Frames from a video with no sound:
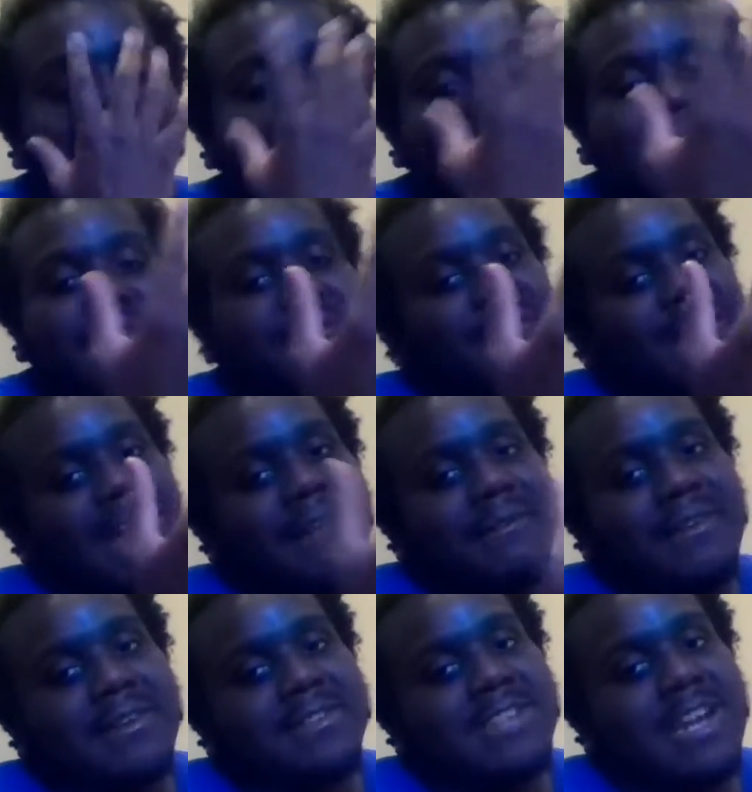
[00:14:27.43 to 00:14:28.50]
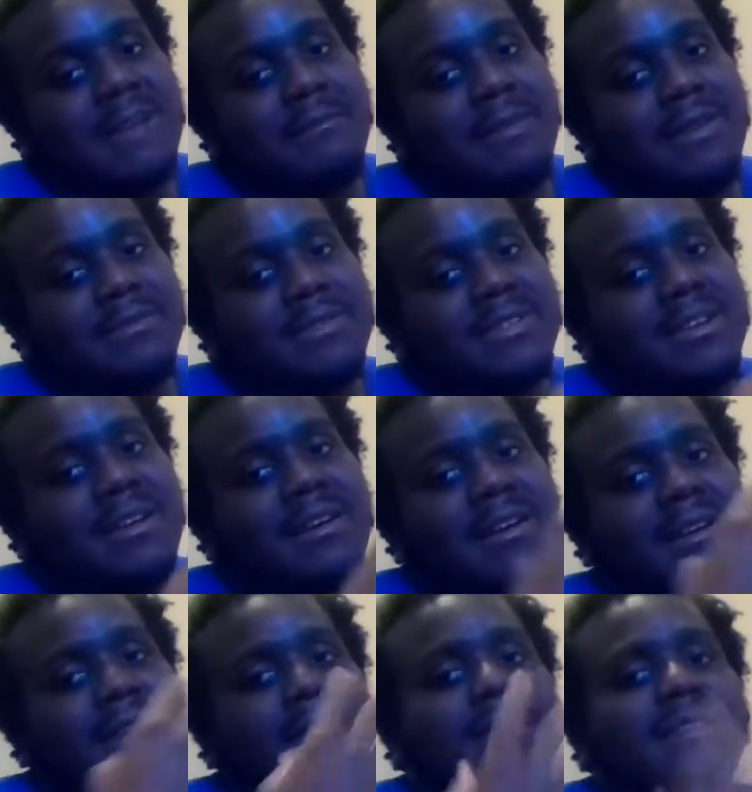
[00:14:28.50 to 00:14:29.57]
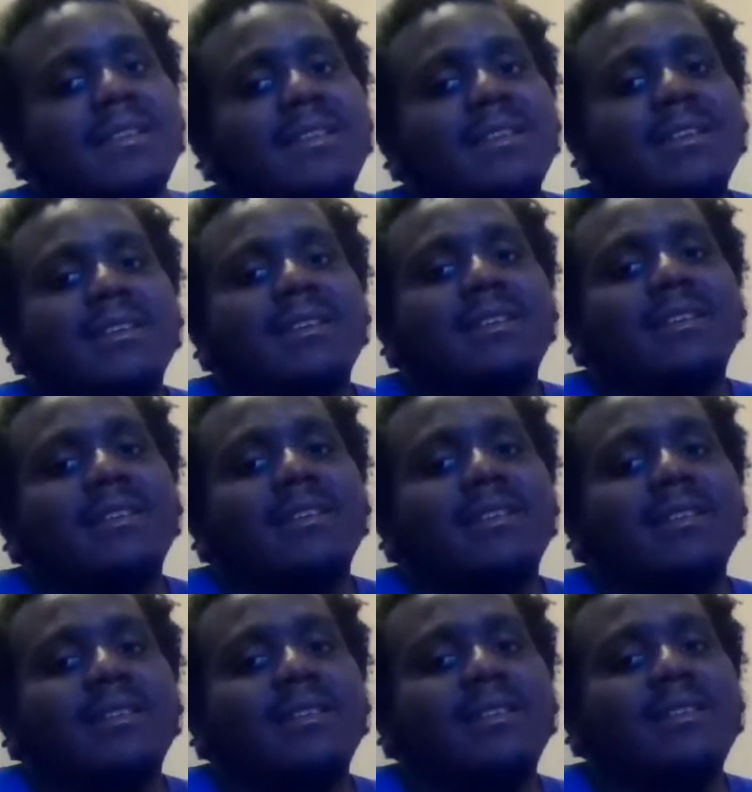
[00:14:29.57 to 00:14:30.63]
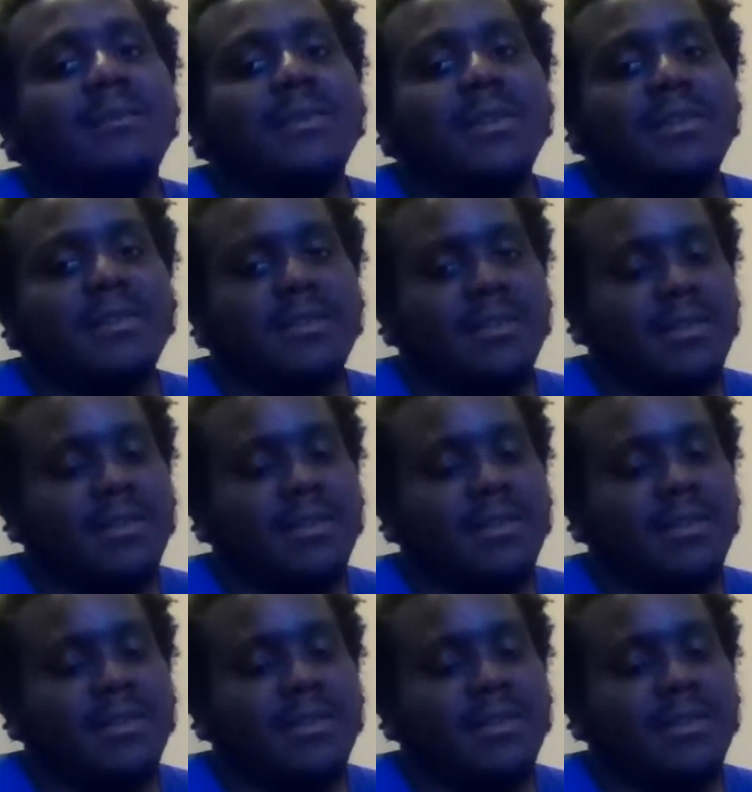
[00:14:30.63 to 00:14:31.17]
5 years, everybody was gone. Oh my god.